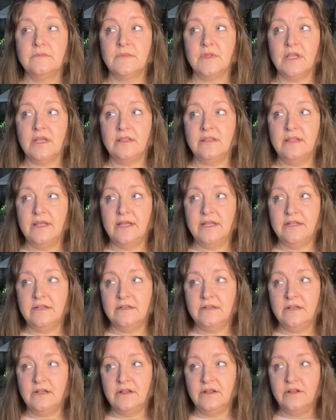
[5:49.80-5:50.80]
And
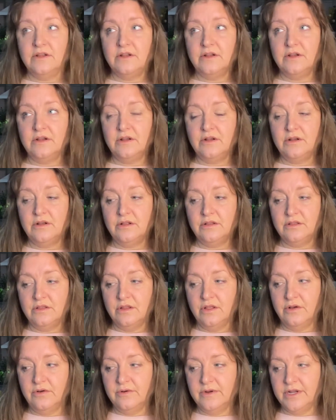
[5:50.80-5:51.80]
then
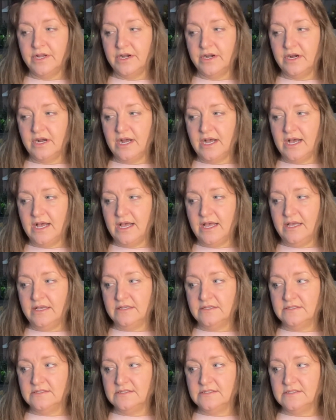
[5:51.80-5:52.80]
lower your
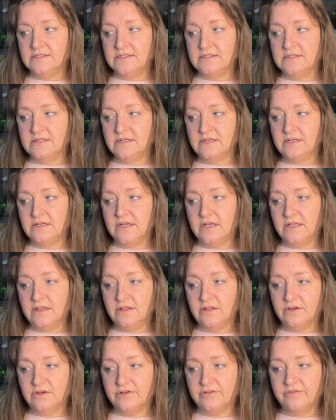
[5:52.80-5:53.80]
eyes and
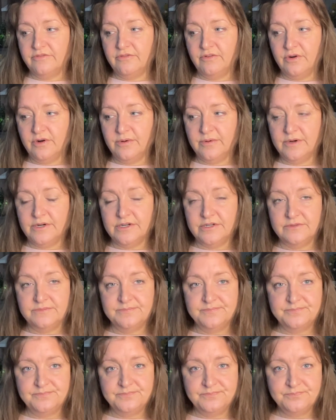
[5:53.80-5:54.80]
look forward.
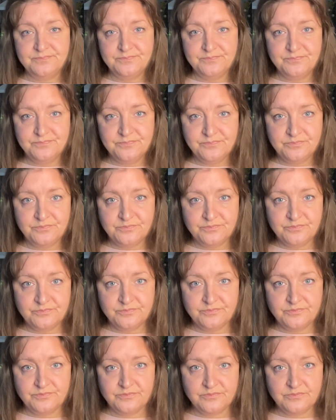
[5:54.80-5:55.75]
So